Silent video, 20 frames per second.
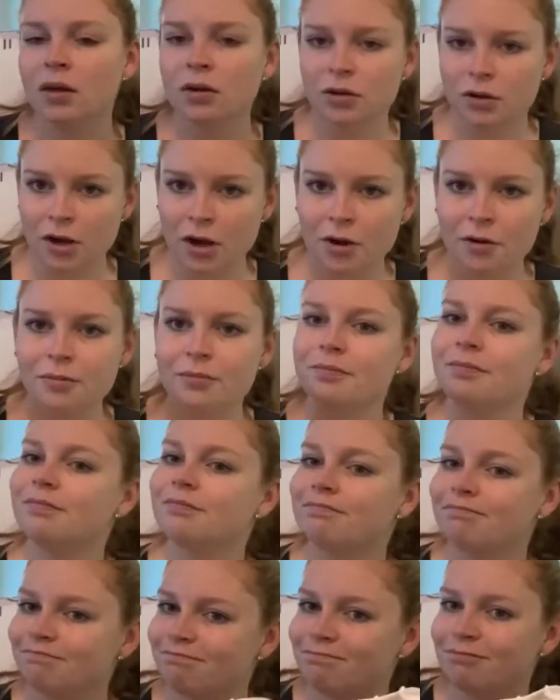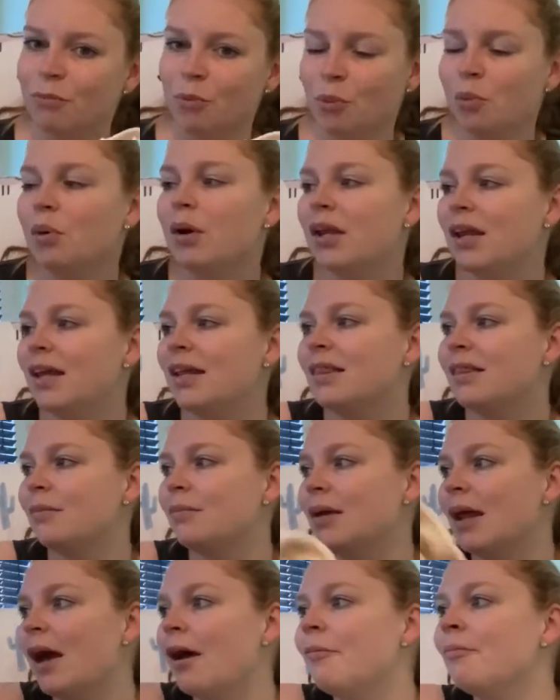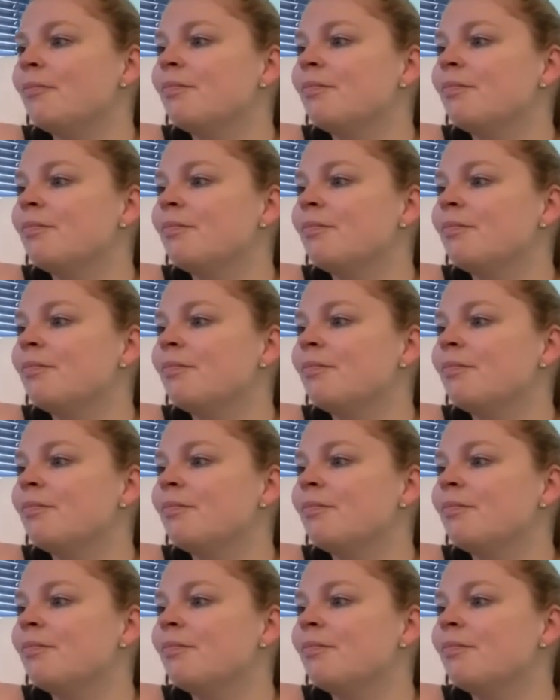Nope, we need them now.